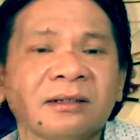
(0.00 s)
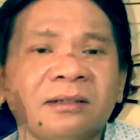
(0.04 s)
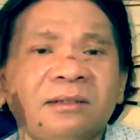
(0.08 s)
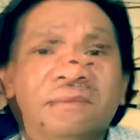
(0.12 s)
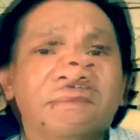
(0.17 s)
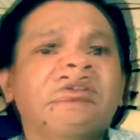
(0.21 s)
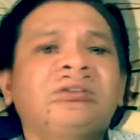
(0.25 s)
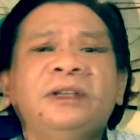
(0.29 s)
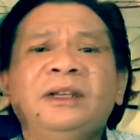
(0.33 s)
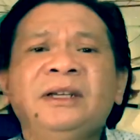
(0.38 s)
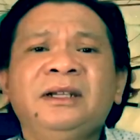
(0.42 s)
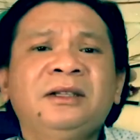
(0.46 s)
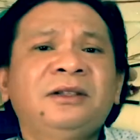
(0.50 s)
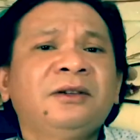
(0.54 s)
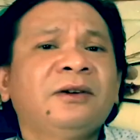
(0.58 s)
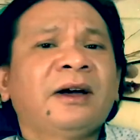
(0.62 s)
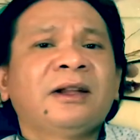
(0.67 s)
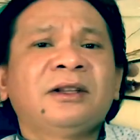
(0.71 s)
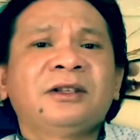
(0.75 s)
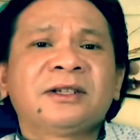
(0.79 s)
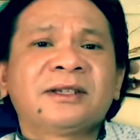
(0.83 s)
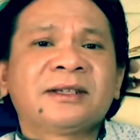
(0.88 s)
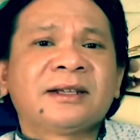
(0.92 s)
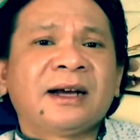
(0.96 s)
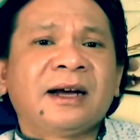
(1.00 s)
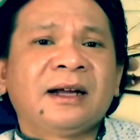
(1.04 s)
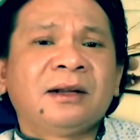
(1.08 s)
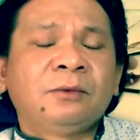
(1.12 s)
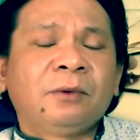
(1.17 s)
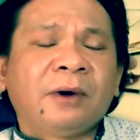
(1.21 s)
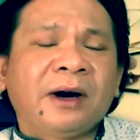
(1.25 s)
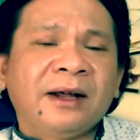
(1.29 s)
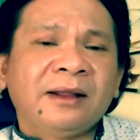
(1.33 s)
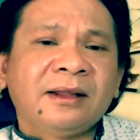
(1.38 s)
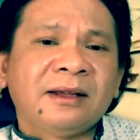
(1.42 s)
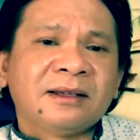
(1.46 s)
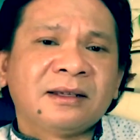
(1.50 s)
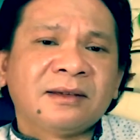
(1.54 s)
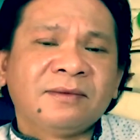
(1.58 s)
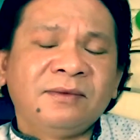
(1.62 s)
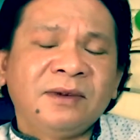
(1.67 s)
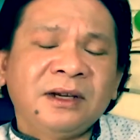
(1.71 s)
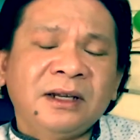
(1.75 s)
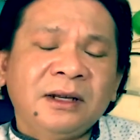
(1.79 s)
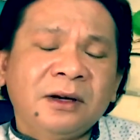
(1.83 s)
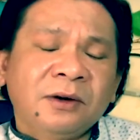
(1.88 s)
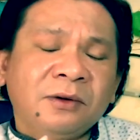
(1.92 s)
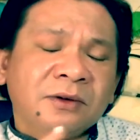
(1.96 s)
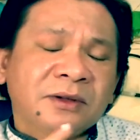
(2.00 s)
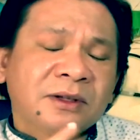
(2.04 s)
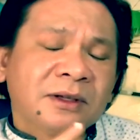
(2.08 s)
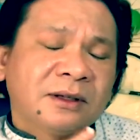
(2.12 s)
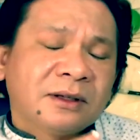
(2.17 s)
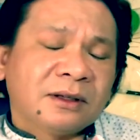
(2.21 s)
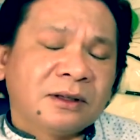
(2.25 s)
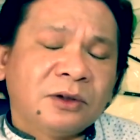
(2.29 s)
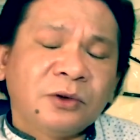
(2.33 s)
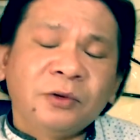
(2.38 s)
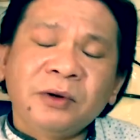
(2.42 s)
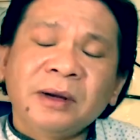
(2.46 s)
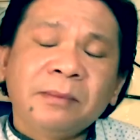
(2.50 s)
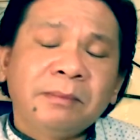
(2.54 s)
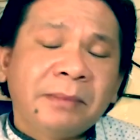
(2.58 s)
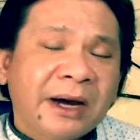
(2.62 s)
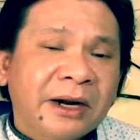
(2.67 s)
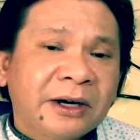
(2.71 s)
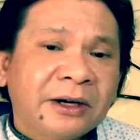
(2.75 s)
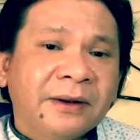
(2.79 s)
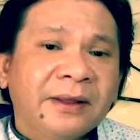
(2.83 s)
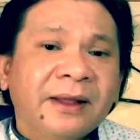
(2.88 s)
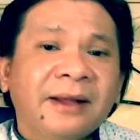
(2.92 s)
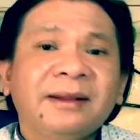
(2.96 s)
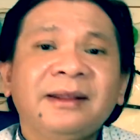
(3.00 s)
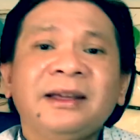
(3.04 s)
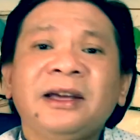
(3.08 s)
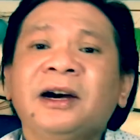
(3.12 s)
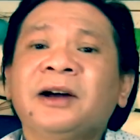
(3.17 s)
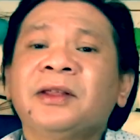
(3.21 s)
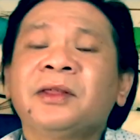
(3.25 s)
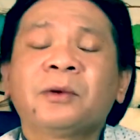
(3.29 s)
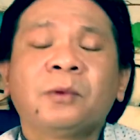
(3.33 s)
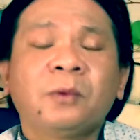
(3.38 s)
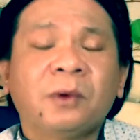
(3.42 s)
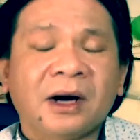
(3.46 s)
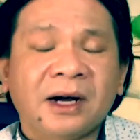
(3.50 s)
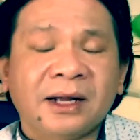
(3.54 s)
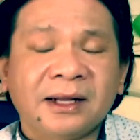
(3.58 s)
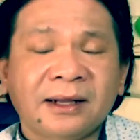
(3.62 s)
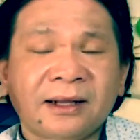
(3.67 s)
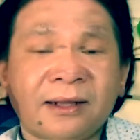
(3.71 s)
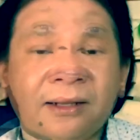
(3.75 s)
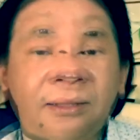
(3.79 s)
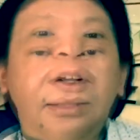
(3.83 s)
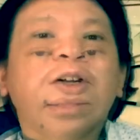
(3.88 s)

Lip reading: You need to understand why this video is doing better than the other one.